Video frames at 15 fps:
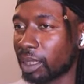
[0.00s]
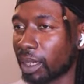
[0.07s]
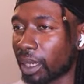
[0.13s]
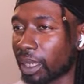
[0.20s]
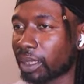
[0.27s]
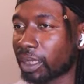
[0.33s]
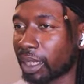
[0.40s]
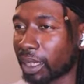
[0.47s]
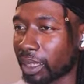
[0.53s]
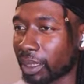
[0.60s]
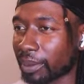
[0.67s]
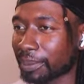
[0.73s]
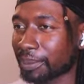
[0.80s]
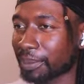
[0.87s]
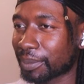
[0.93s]
And yet,
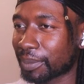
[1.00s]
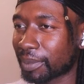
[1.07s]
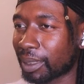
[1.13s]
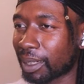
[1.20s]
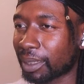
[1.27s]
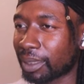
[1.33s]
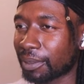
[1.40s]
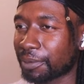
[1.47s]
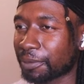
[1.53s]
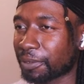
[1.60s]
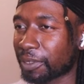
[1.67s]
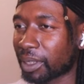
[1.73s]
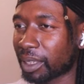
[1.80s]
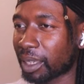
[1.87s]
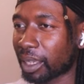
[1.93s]
I didn't
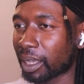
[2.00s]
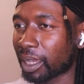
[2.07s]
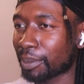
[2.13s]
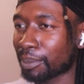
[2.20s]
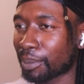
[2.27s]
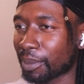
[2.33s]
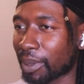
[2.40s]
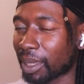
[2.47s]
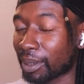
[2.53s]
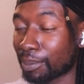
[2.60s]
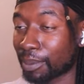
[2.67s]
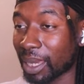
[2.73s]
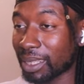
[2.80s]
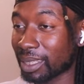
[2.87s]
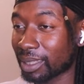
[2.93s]
think it
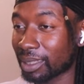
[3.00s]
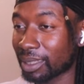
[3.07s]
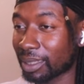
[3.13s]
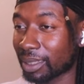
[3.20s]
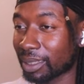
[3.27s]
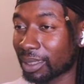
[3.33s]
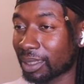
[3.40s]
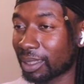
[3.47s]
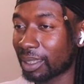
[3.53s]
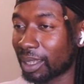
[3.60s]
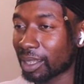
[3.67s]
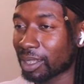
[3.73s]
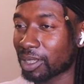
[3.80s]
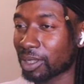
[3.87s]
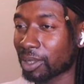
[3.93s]
mattered
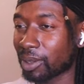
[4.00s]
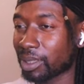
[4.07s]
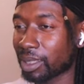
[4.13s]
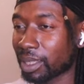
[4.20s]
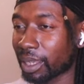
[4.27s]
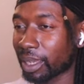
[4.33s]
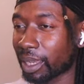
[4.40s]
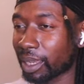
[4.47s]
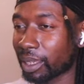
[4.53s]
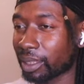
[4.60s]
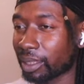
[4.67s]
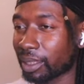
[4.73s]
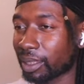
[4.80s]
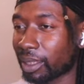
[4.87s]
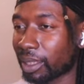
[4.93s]
as long as I had
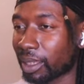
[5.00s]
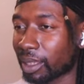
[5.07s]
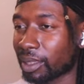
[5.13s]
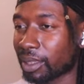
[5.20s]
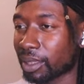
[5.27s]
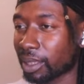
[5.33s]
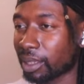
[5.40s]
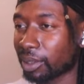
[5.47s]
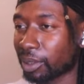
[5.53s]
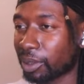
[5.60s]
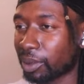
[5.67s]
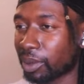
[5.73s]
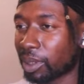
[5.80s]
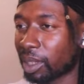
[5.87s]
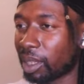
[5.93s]
a son
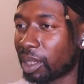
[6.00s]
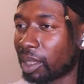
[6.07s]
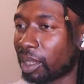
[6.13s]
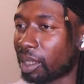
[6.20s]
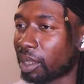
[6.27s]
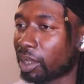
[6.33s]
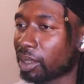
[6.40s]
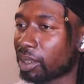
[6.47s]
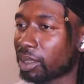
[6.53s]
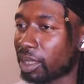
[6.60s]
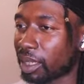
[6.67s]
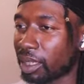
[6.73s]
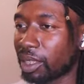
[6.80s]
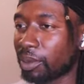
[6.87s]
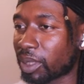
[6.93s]
who
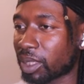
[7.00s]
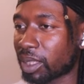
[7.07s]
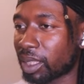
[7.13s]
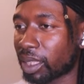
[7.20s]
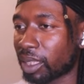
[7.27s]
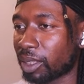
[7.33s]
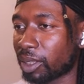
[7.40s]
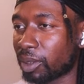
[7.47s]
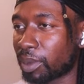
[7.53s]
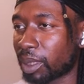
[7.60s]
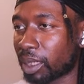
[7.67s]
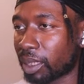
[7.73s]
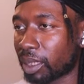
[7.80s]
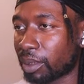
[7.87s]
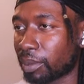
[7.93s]
continuously
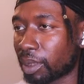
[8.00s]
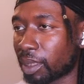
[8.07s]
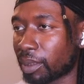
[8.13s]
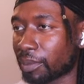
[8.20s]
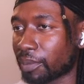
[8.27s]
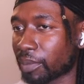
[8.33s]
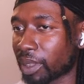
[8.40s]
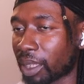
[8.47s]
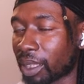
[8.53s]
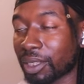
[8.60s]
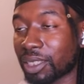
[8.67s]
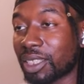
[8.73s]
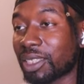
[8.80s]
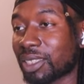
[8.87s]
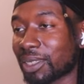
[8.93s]
illuminated me. And now
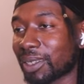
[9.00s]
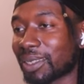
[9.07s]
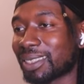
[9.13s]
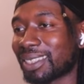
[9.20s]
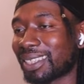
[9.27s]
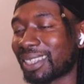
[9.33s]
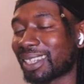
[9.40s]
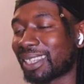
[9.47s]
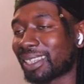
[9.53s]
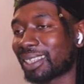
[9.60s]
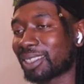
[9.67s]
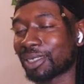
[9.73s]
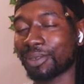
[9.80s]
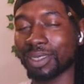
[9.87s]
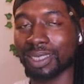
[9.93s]
she's starting to get it
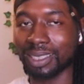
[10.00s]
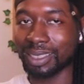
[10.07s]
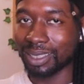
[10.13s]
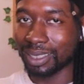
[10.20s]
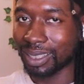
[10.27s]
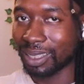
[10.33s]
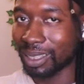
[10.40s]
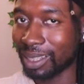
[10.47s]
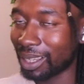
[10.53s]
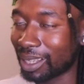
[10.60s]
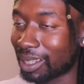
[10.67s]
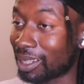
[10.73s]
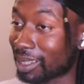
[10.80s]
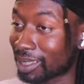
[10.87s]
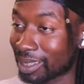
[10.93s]
because obviously she
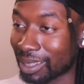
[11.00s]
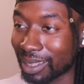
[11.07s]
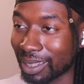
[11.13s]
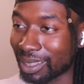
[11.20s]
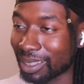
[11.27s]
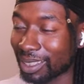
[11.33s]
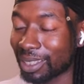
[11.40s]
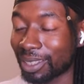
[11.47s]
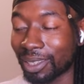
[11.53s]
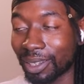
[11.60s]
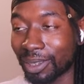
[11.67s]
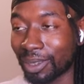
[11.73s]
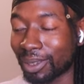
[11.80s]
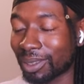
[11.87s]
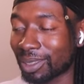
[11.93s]
listened in, she
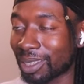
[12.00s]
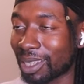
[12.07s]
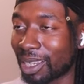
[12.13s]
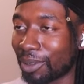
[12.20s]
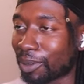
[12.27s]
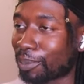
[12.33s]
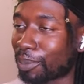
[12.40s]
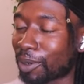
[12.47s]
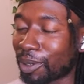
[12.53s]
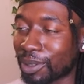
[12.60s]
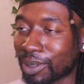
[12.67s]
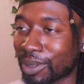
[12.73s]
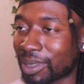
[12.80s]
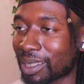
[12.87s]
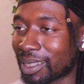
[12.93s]
knows what
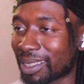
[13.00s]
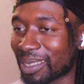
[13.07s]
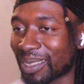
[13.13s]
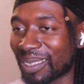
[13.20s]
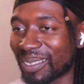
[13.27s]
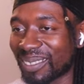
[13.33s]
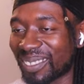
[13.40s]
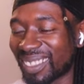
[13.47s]
Boruto said to him.